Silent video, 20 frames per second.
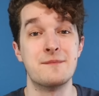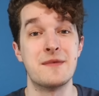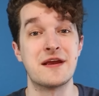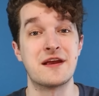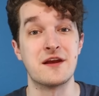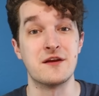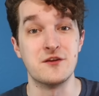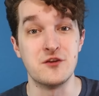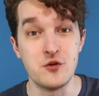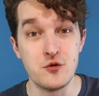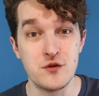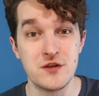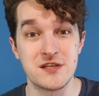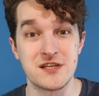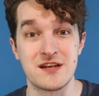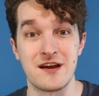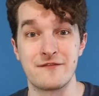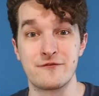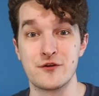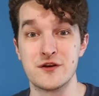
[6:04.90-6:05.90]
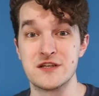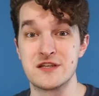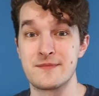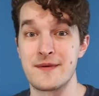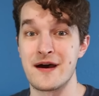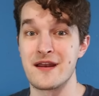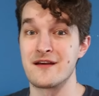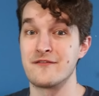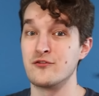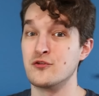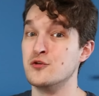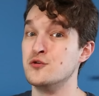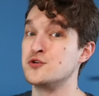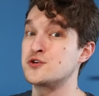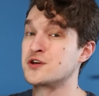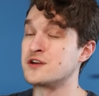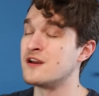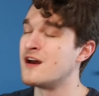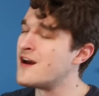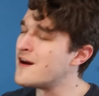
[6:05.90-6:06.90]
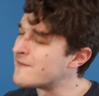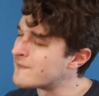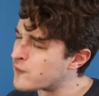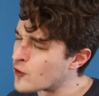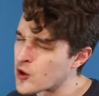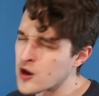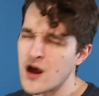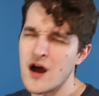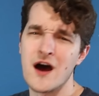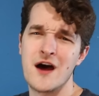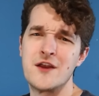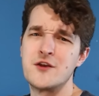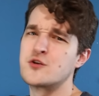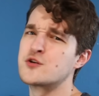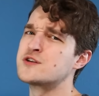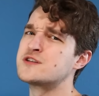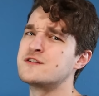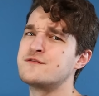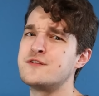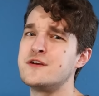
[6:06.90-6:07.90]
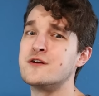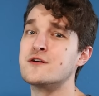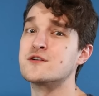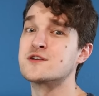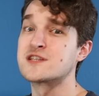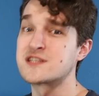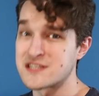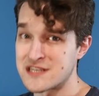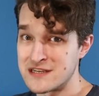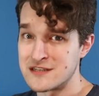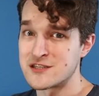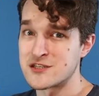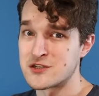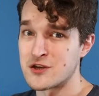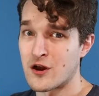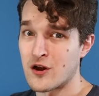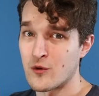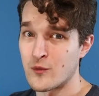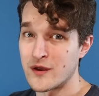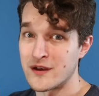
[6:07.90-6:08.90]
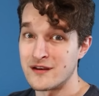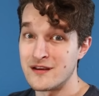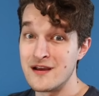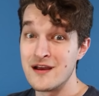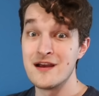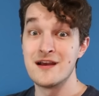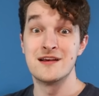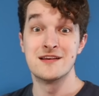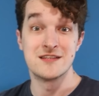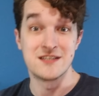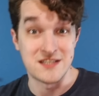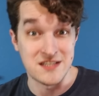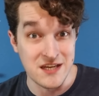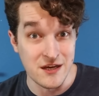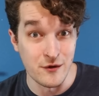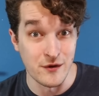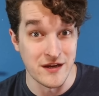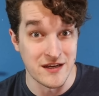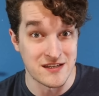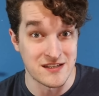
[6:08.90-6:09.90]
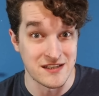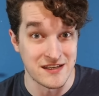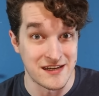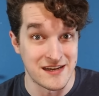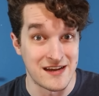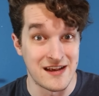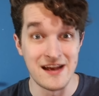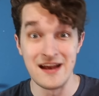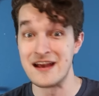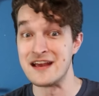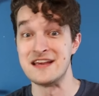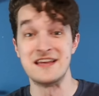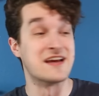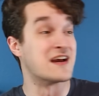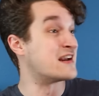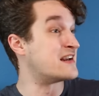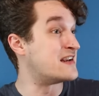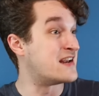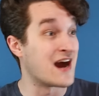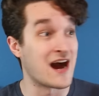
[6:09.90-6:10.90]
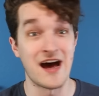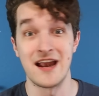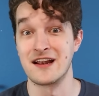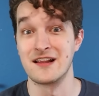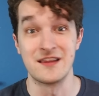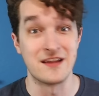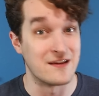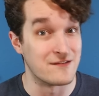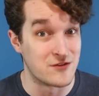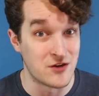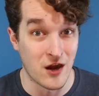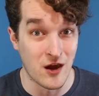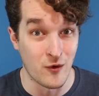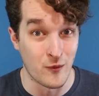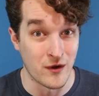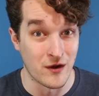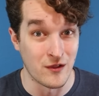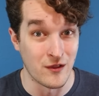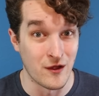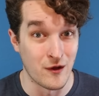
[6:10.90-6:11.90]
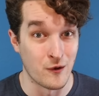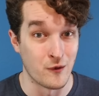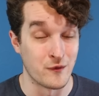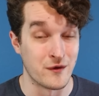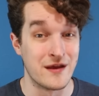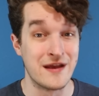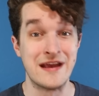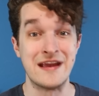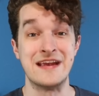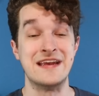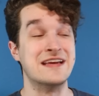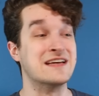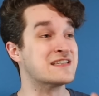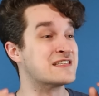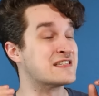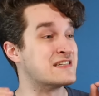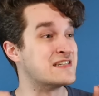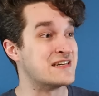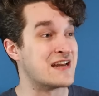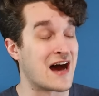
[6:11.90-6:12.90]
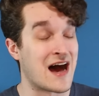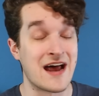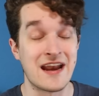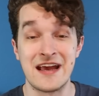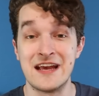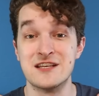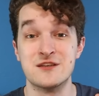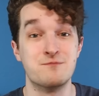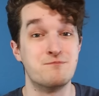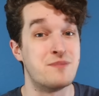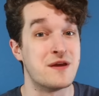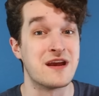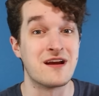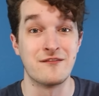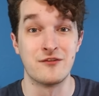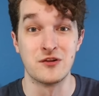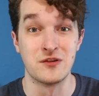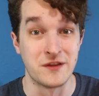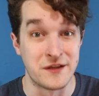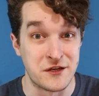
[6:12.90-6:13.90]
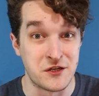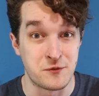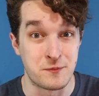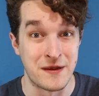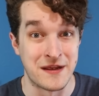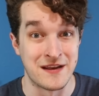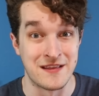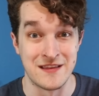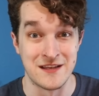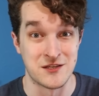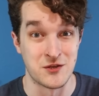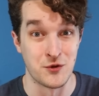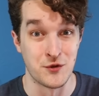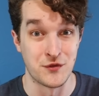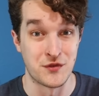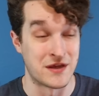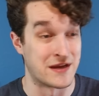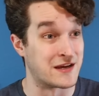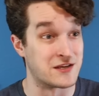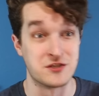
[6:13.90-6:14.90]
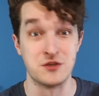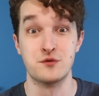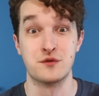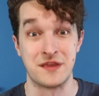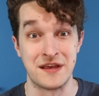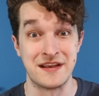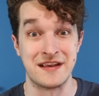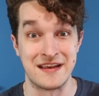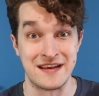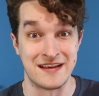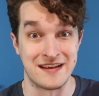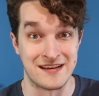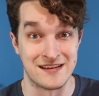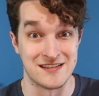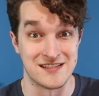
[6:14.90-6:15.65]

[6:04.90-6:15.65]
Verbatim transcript: and making new discoveries about evolution for hundreds of years since Darwin. Seriously, you gotta leave Darwin alone. He is not as big of a linchpin in this whole thing as you think he